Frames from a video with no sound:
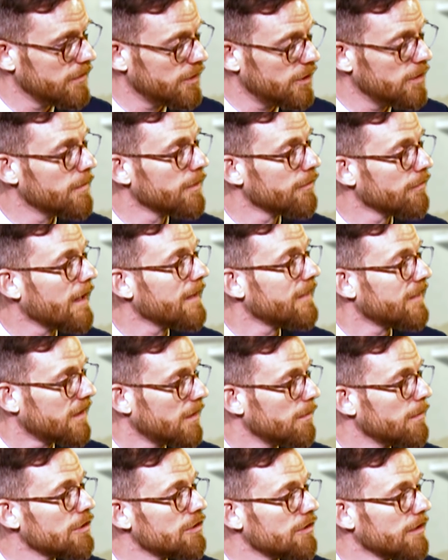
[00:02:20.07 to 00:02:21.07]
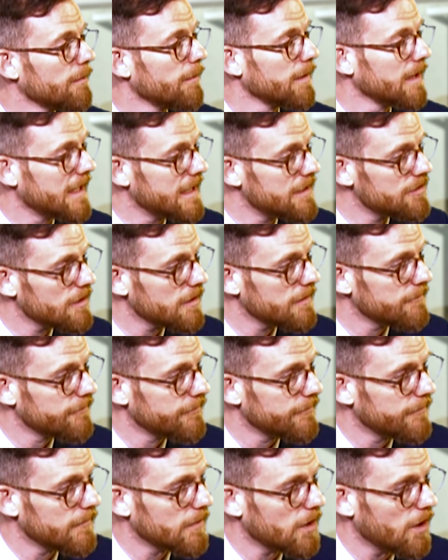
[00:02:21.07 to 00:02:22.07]
Human Rights Commission of Malaysia
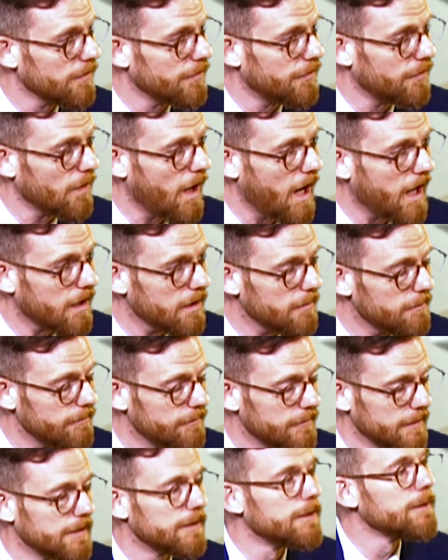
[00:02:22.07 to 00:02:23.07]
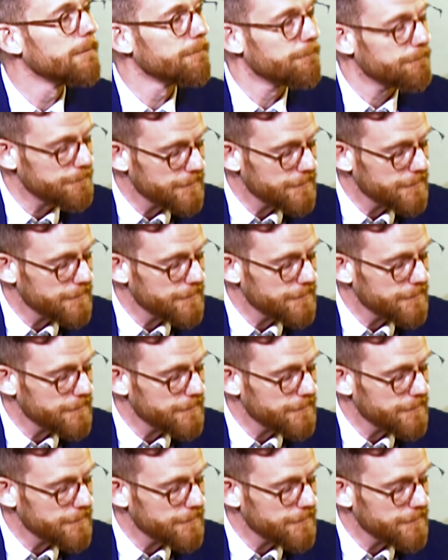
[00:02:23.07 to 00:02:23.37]
called Suhakam. Suhakam.